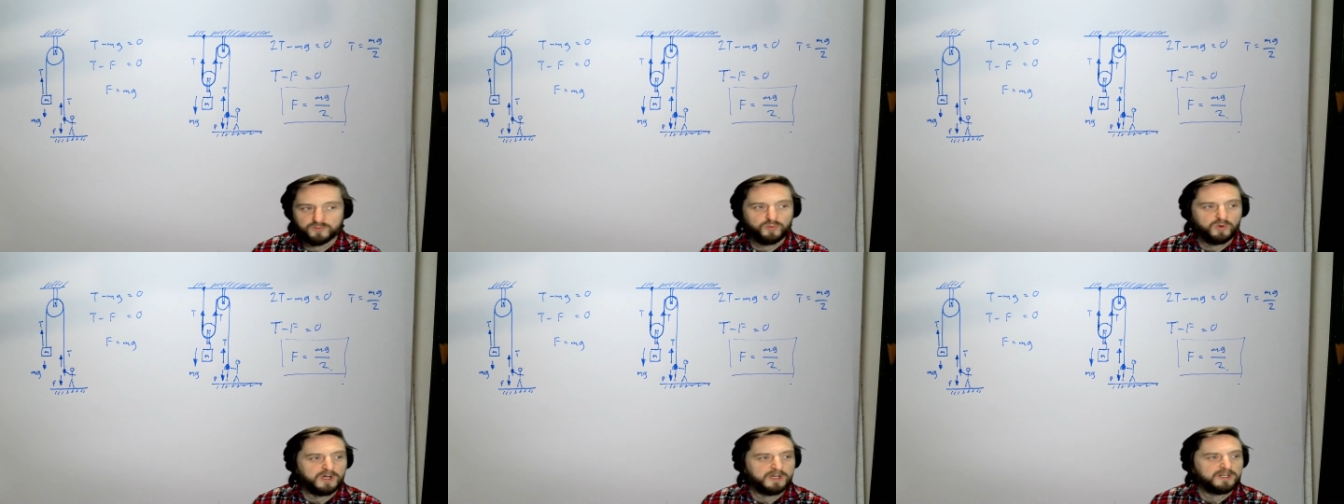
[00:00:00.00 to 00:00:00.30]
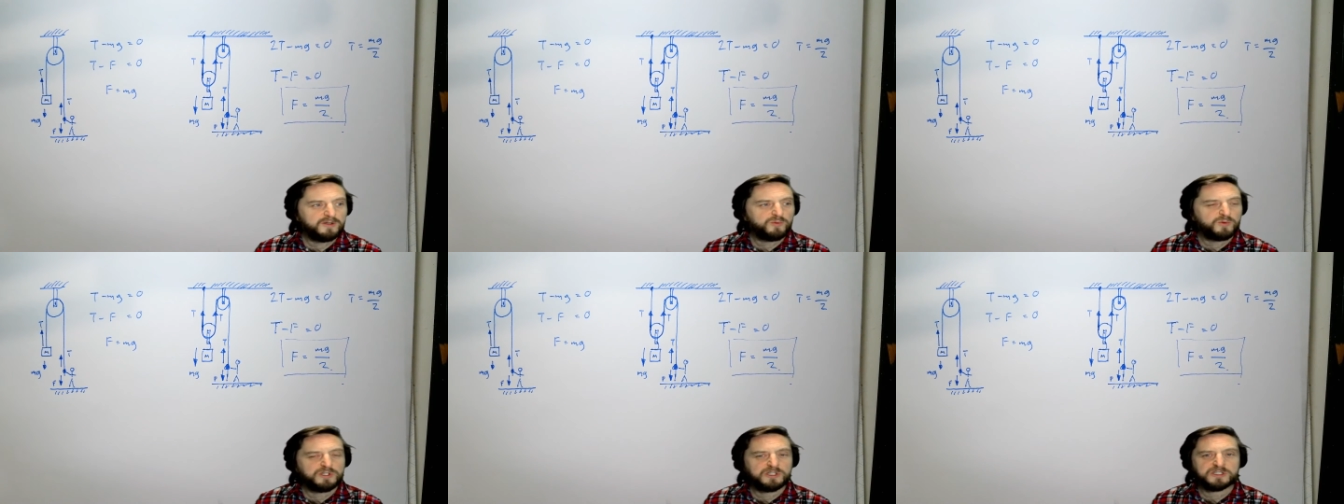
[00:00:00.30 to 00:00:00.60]
Why
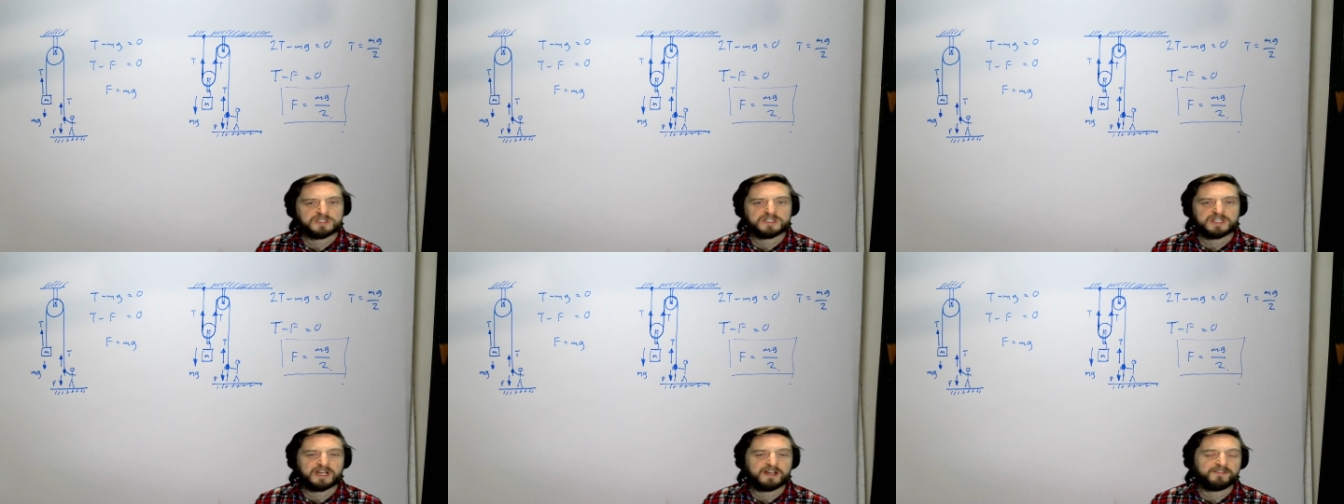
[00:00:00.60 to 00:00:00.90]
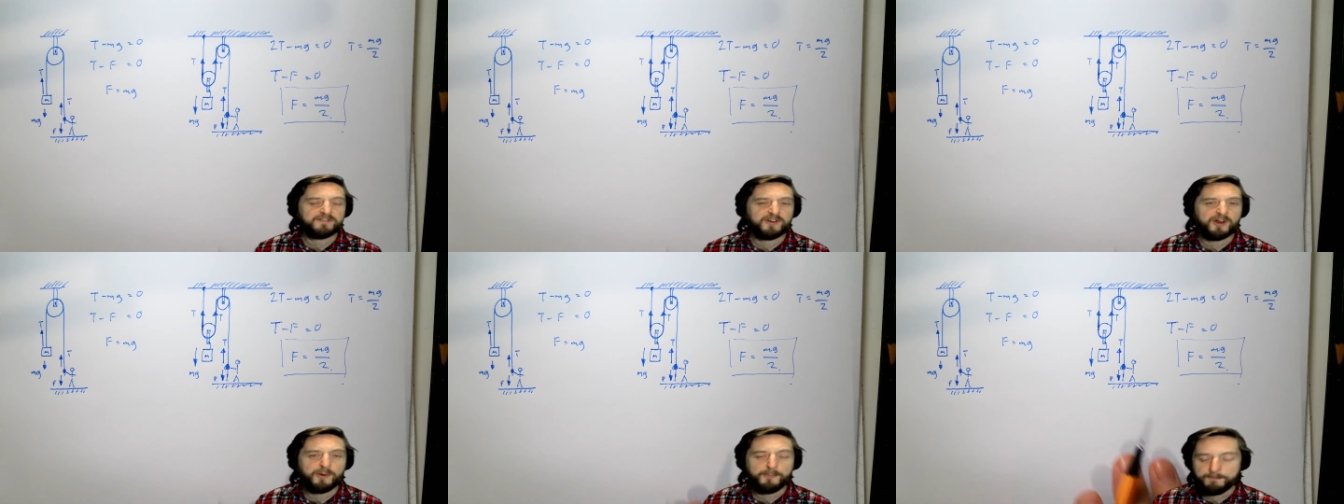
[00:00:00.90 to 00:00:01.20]
don't we just
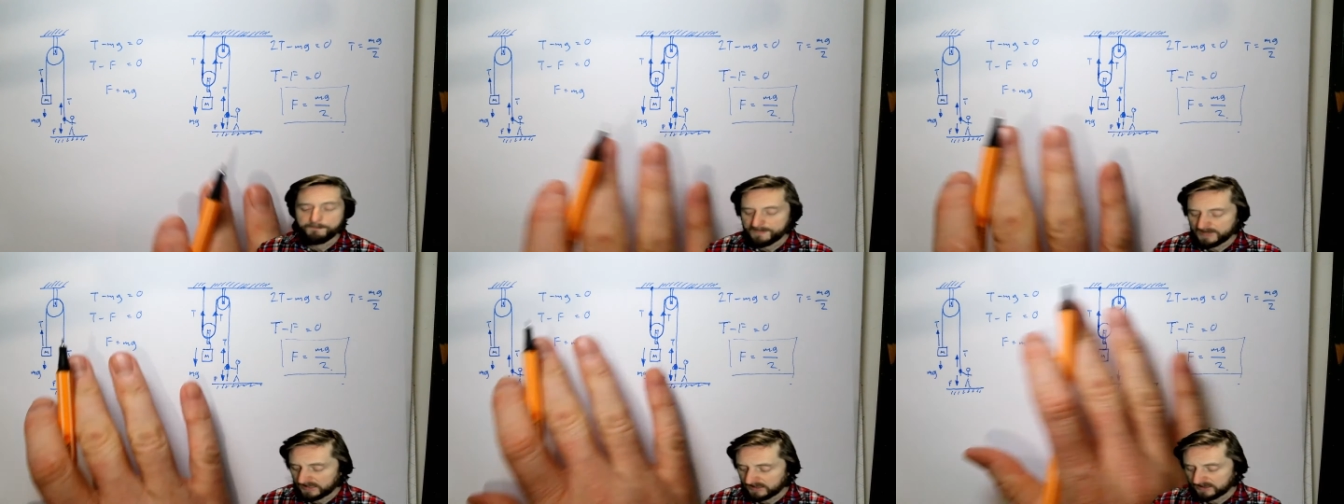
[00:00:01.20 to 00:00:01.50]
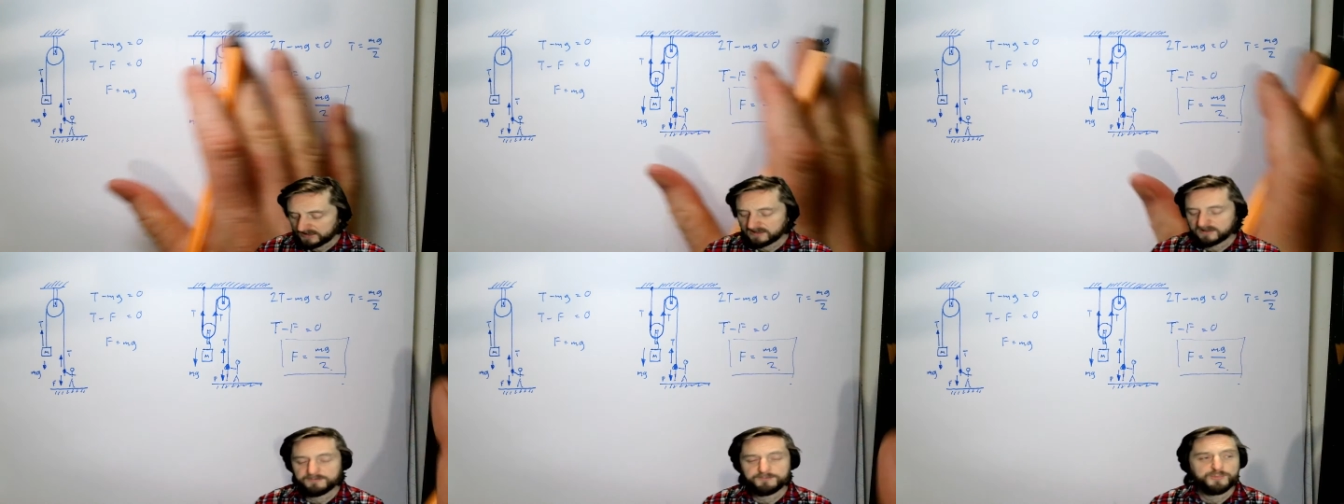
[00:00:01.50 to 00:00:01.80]
have
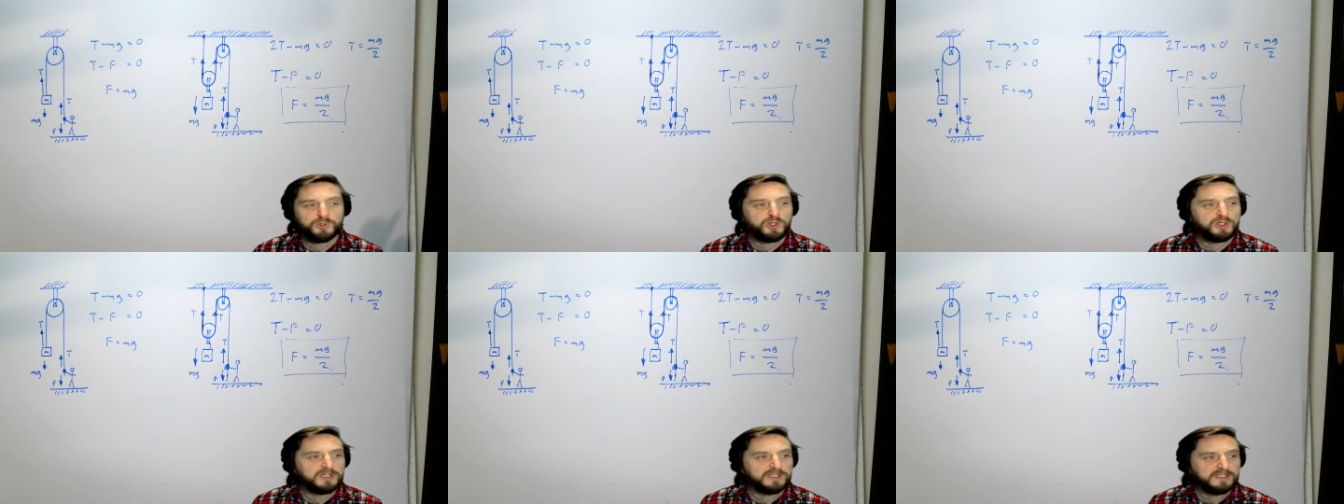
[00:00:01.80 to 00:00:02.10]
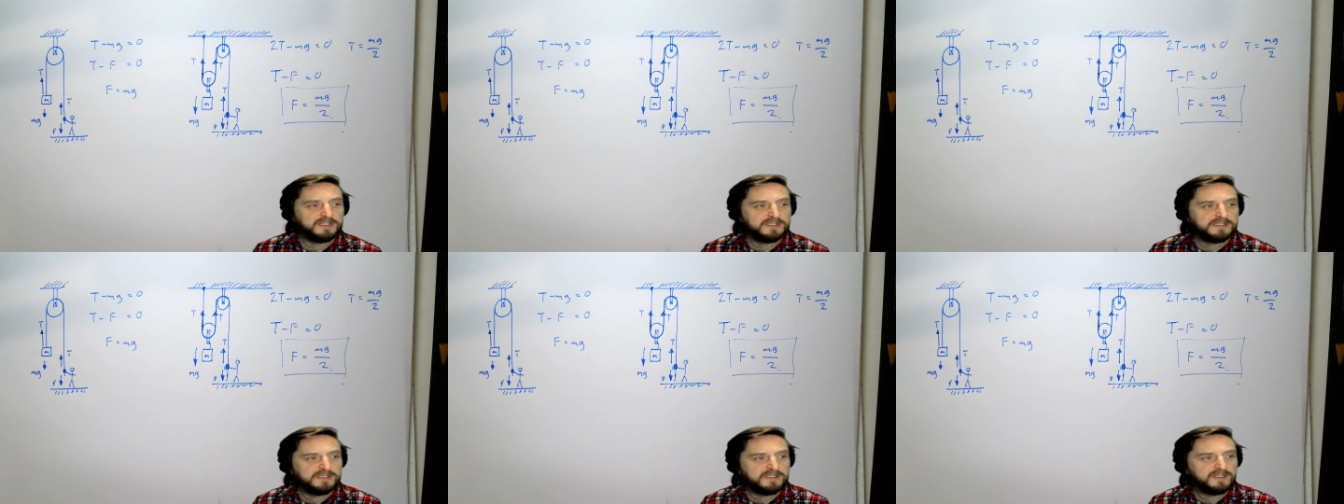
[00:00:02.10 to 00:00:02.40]
1,000,000
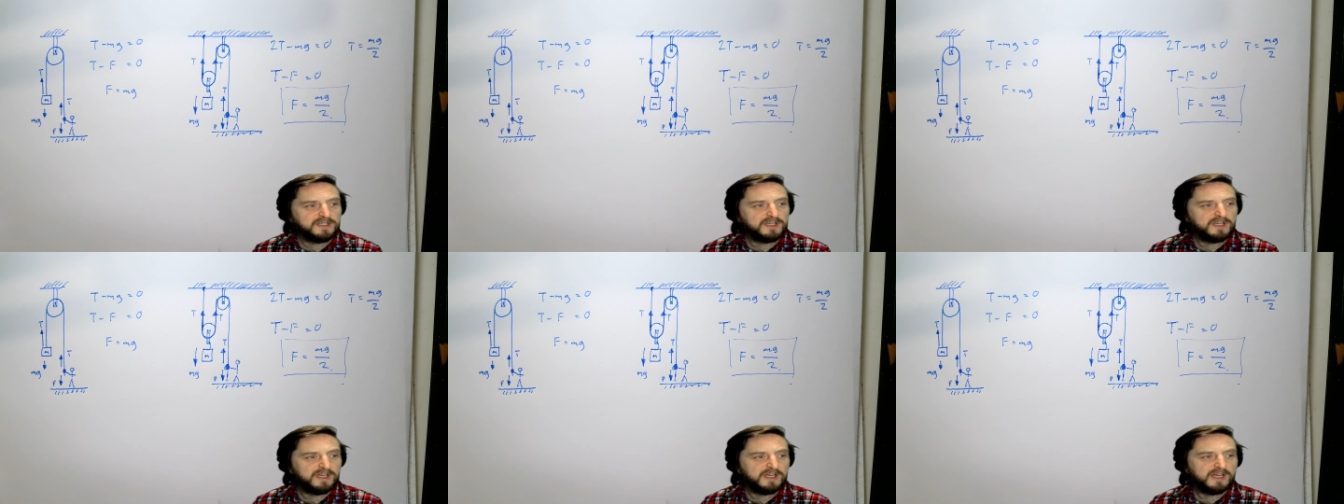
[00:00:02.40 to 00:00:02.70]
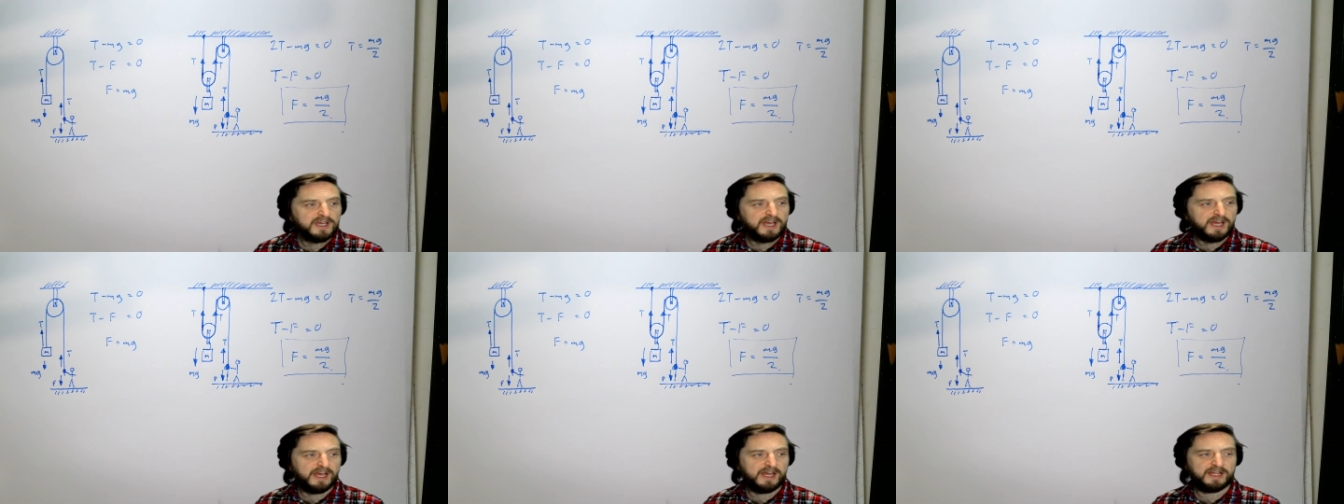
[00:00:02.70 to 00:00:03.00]
pulleys
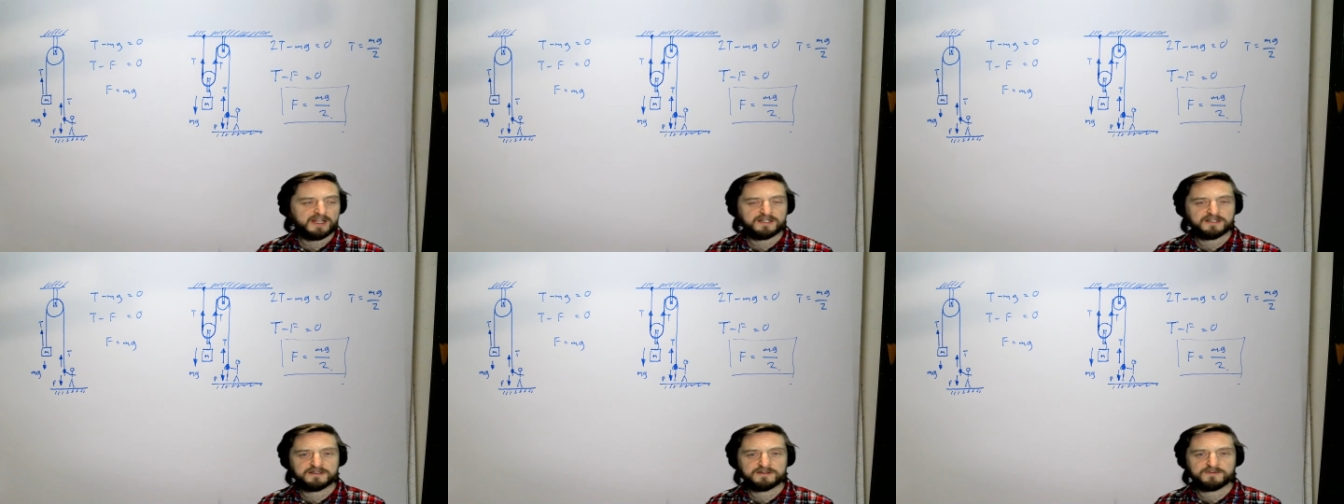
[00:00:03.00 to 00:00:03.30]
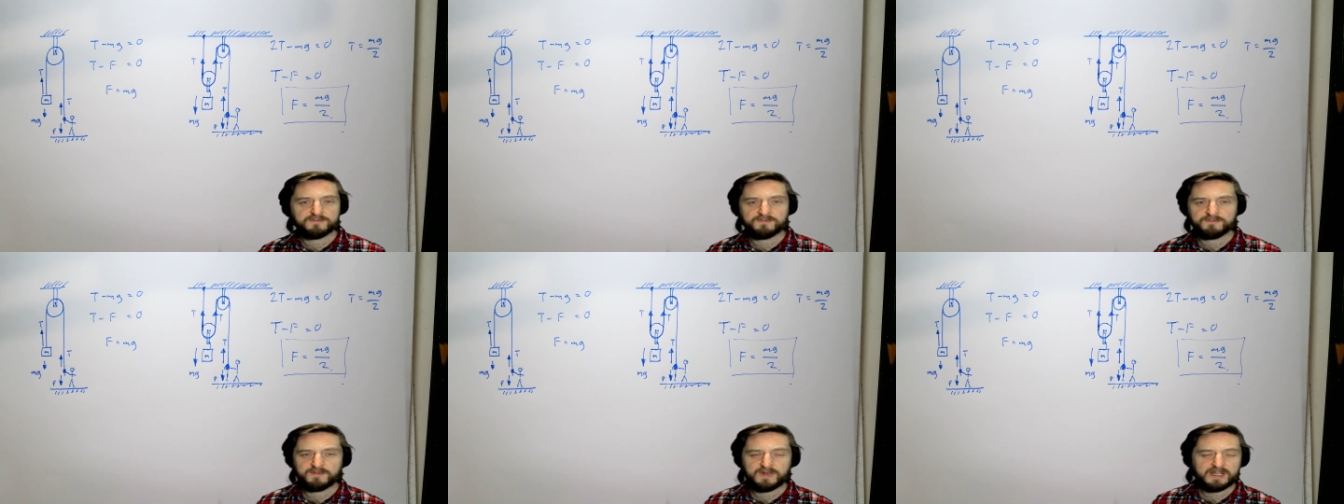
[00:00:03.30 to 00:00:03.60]
and
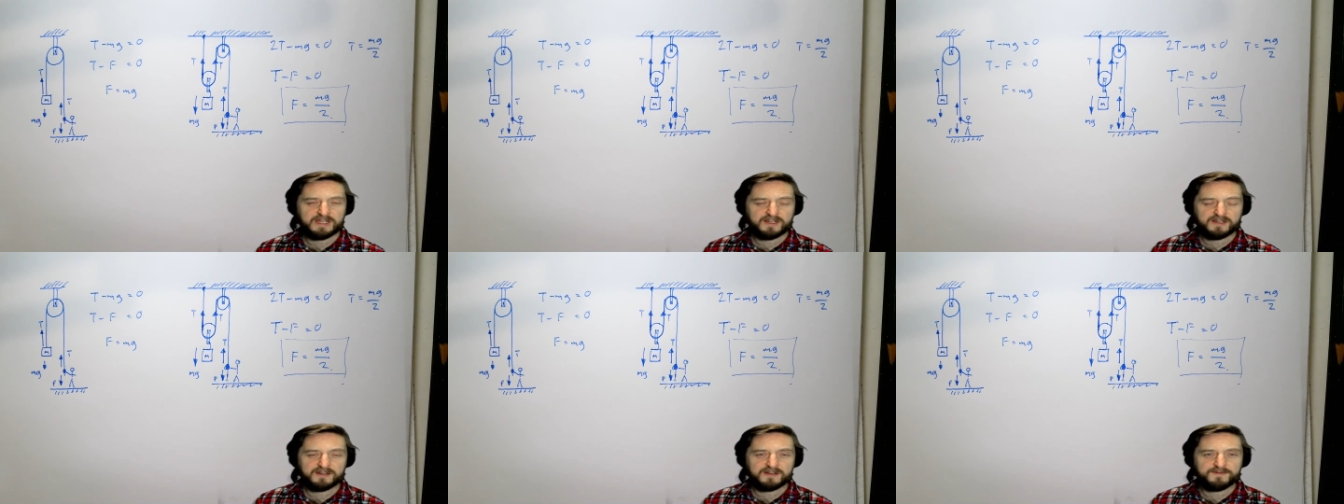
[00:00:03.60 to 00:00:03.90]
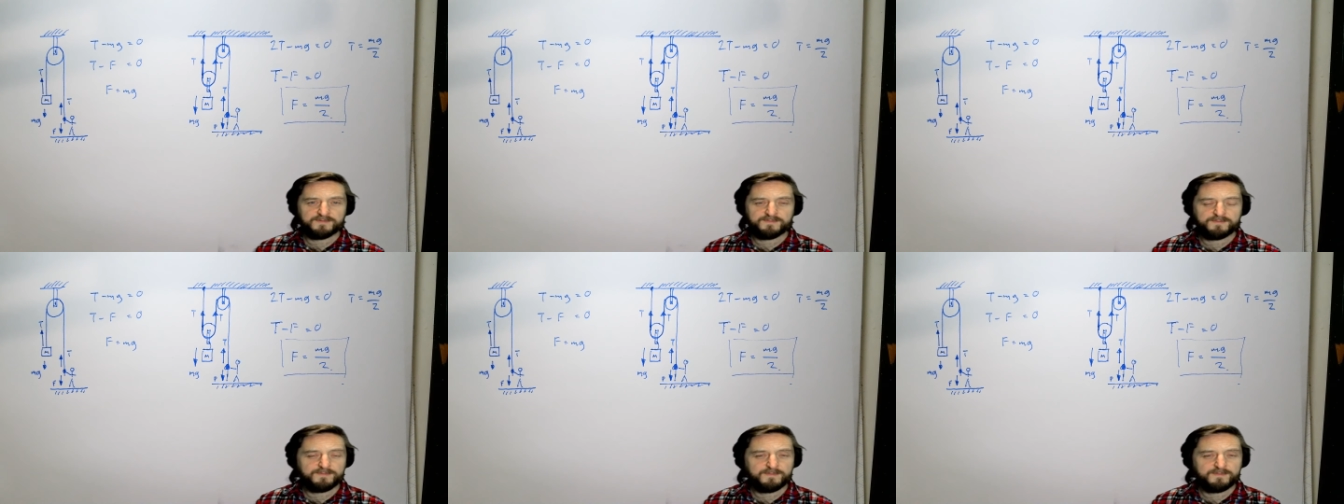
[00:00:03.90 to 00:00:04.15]
make the